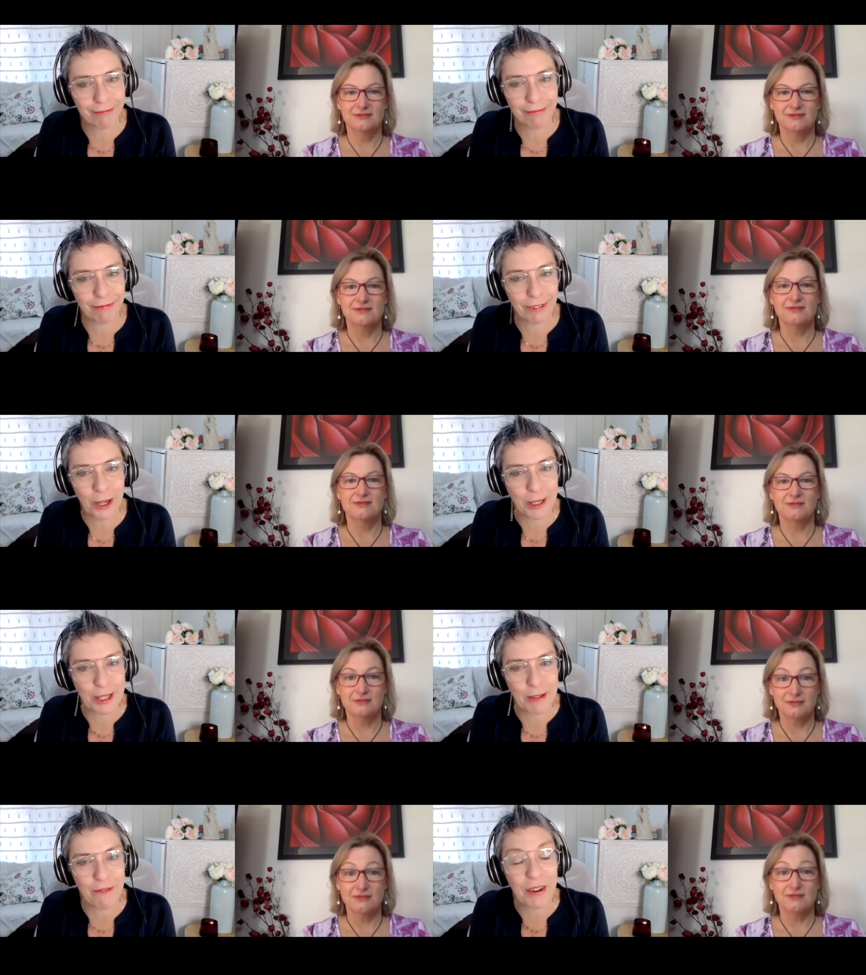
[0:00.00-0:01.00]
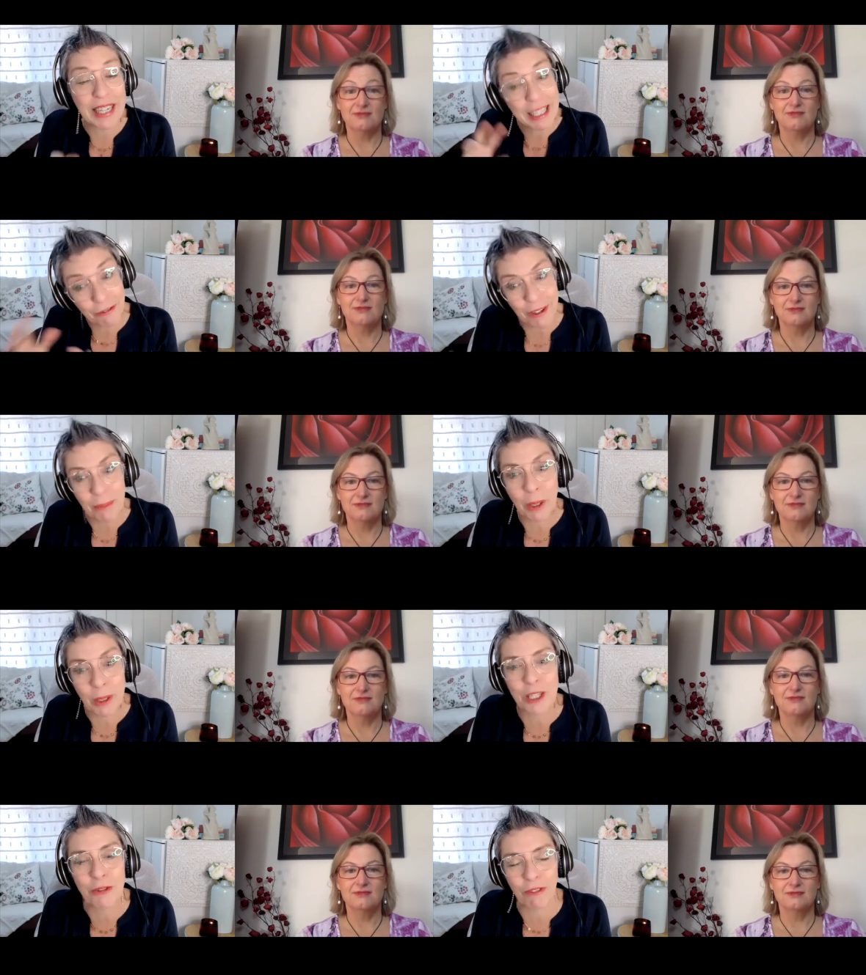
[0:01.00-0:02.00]
Speaker 1: photos are very different because
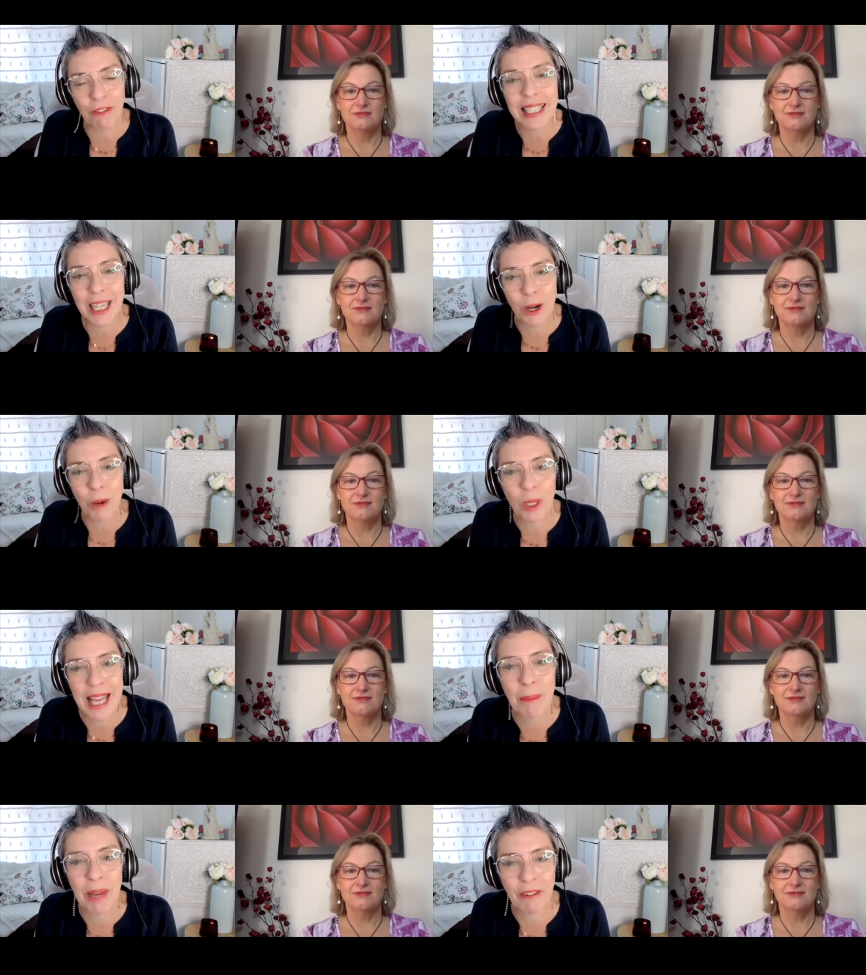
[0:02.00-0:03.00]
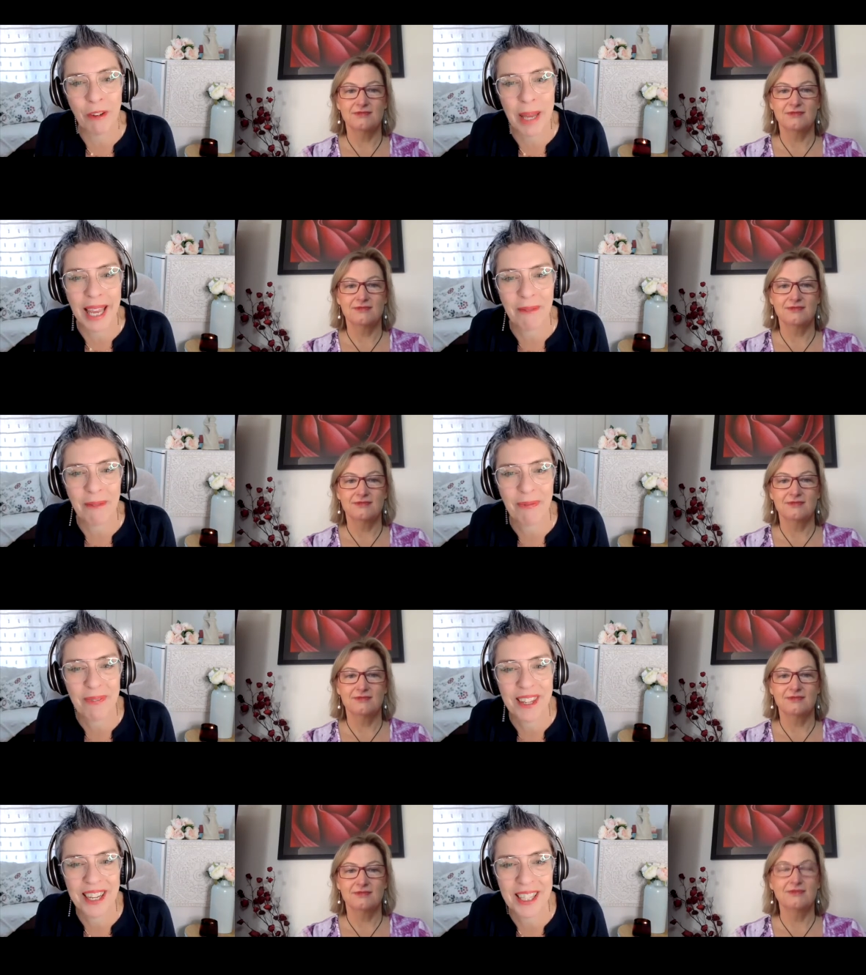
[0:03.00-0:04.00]
it's reflecting on what's happening for me
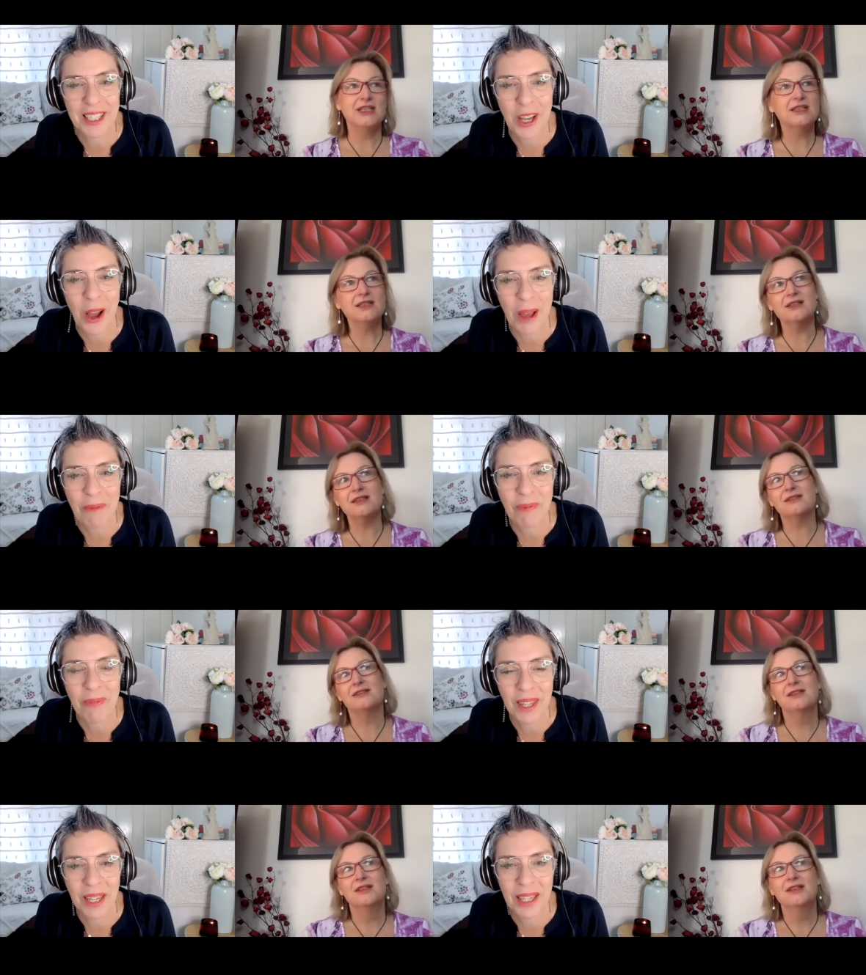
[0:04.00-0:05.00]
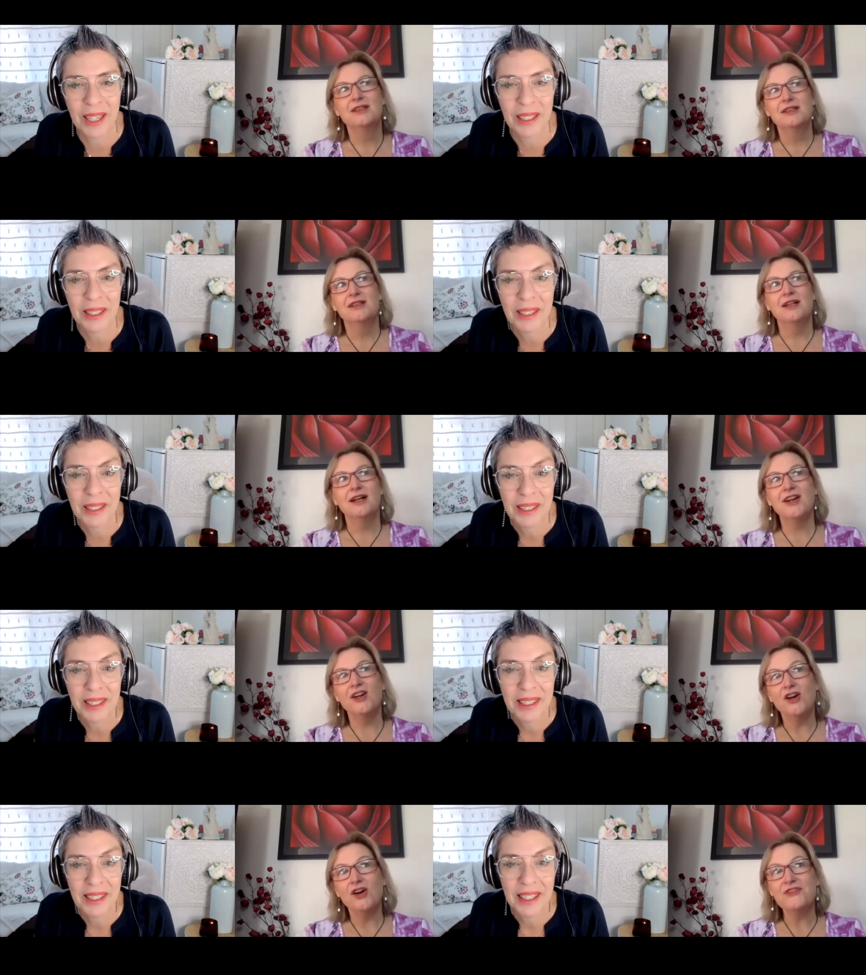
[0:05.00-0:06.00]
at the time. Yeah. Yeah.
Speaker 2: And
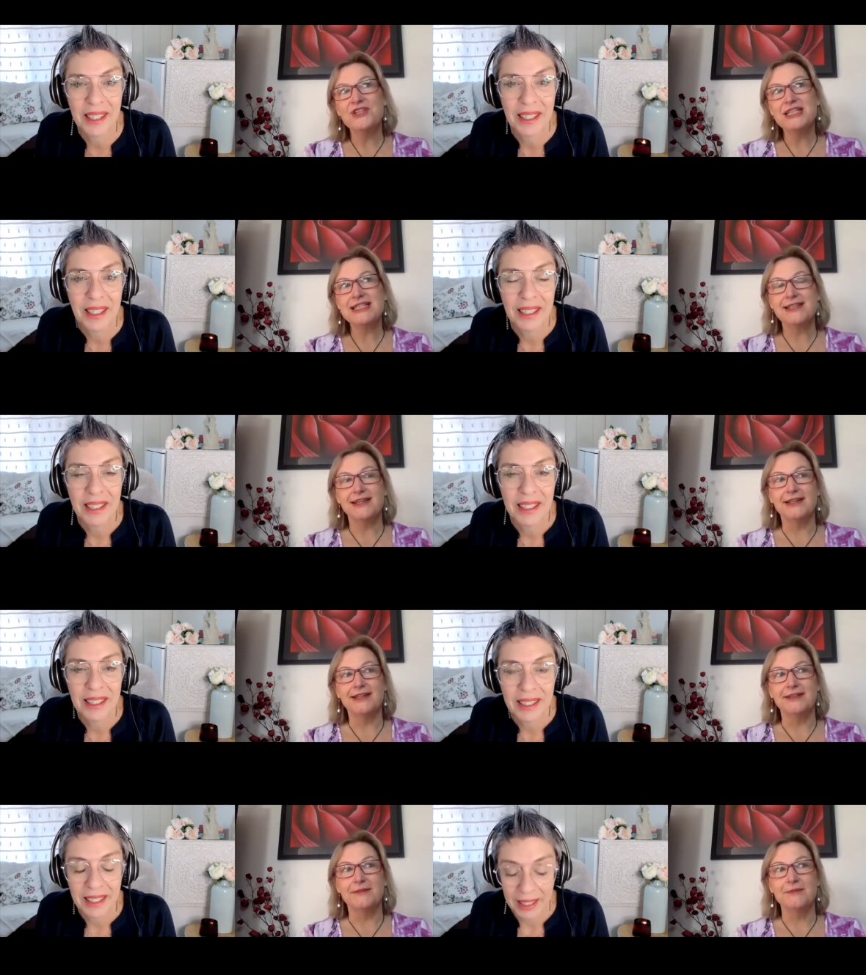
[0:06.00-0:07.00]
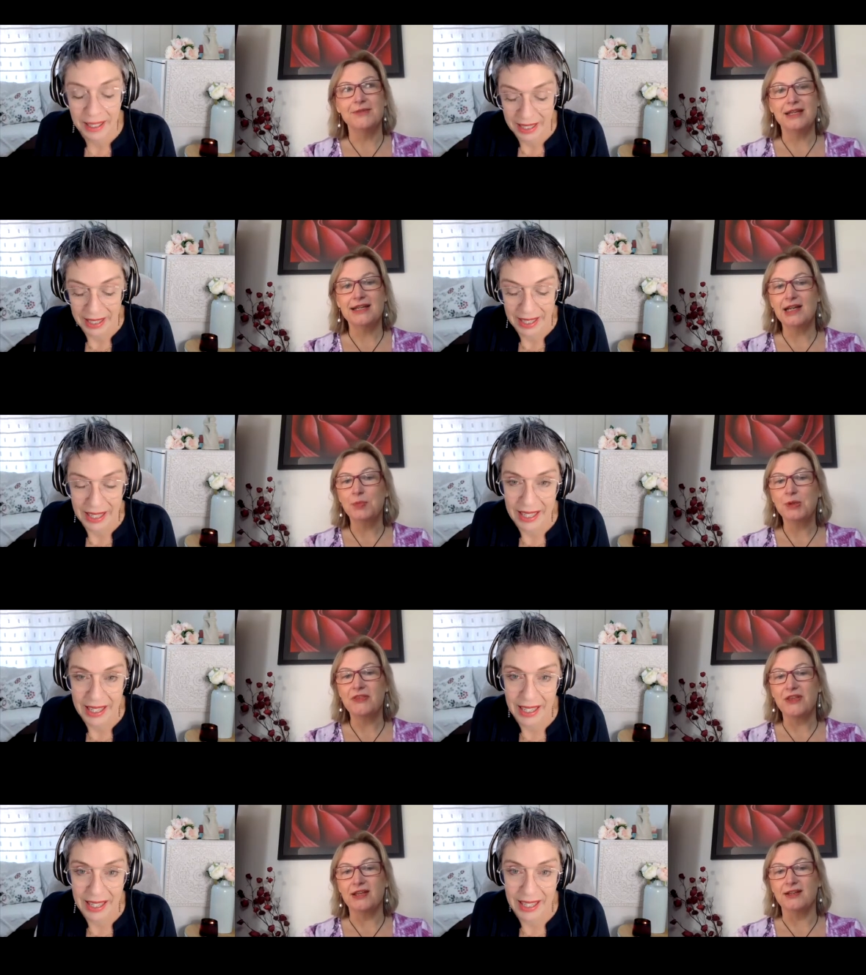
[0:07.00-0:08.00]
I often see couple
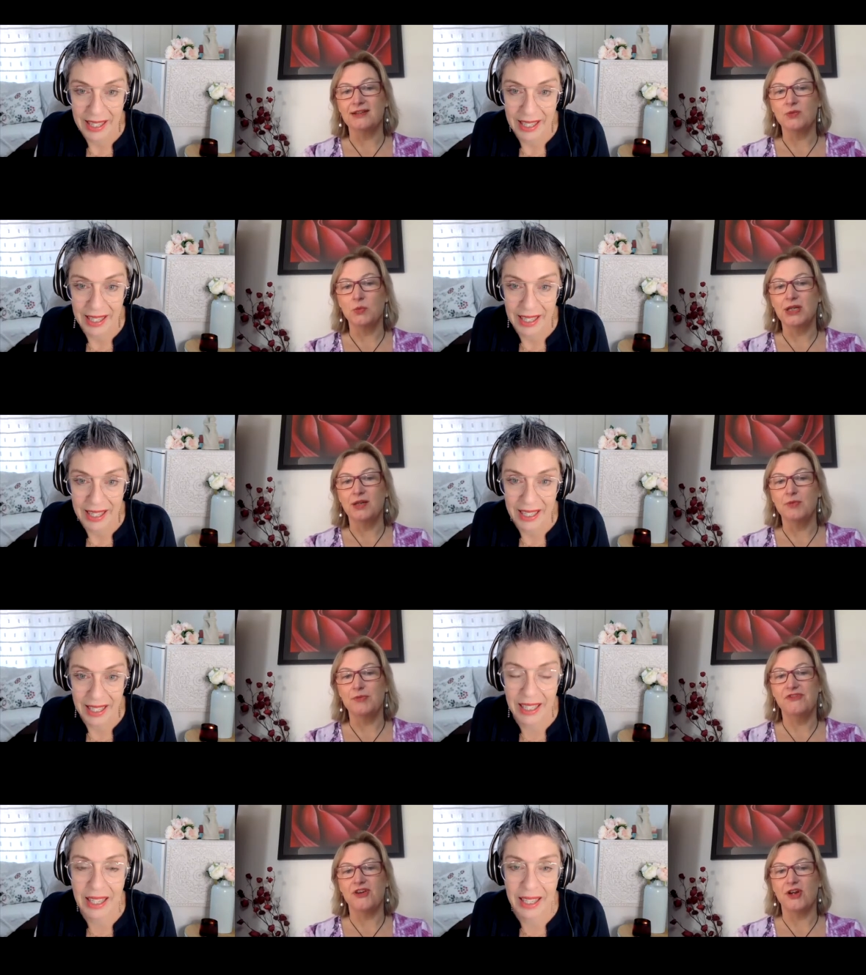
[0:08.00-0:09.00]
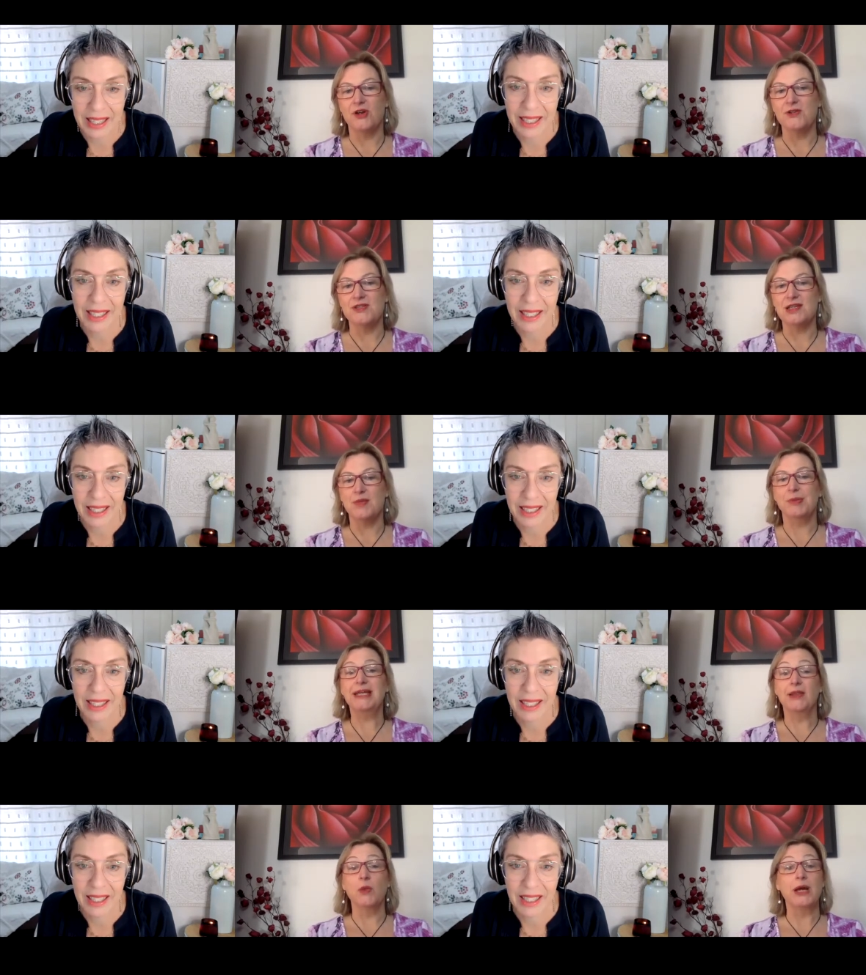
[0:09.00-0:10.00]
of things when photos
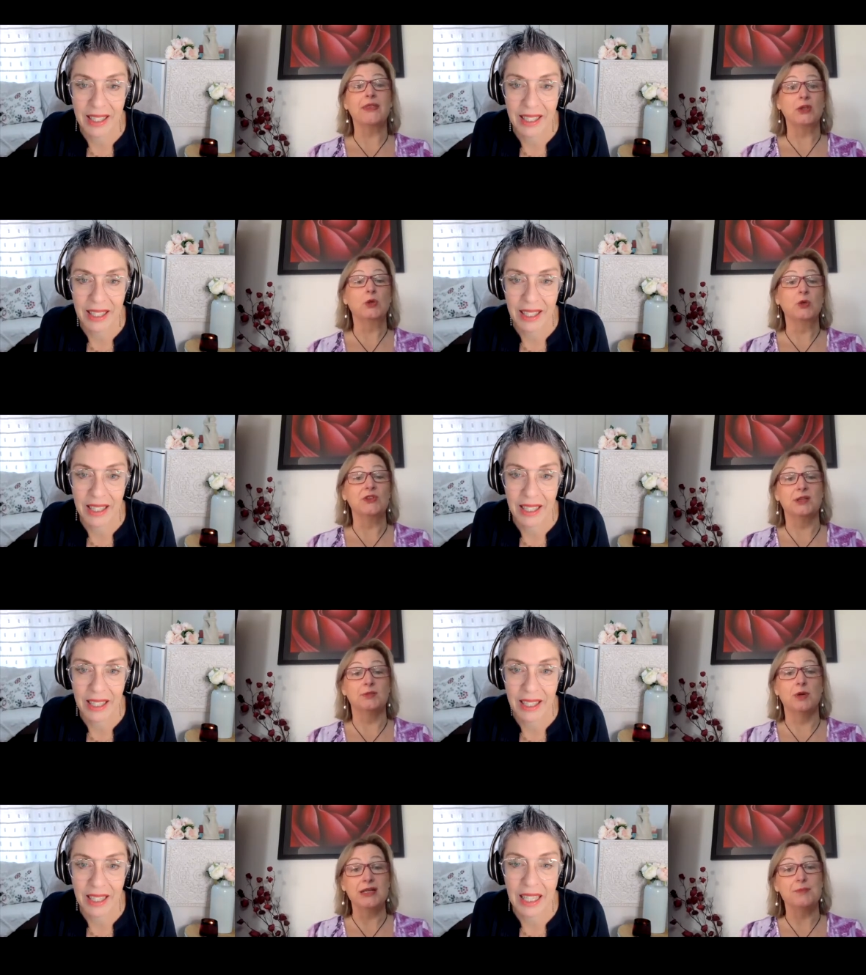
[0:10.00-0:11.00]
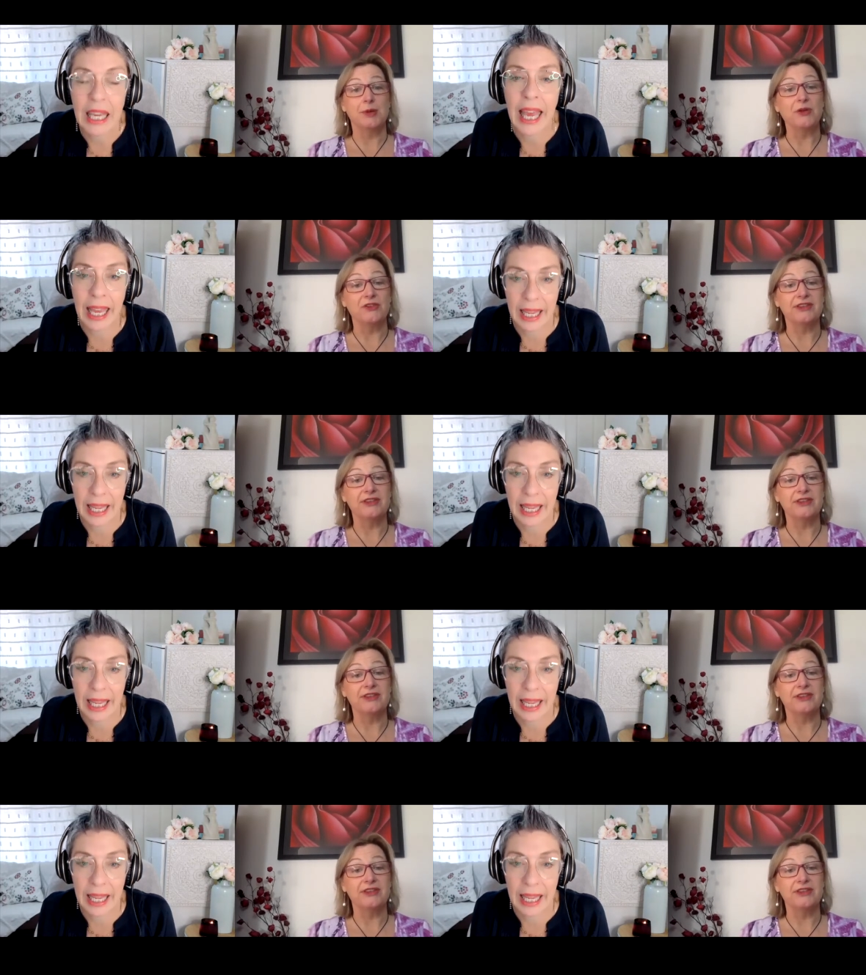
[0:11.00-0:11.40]
appear the way that yours and mine both yeah.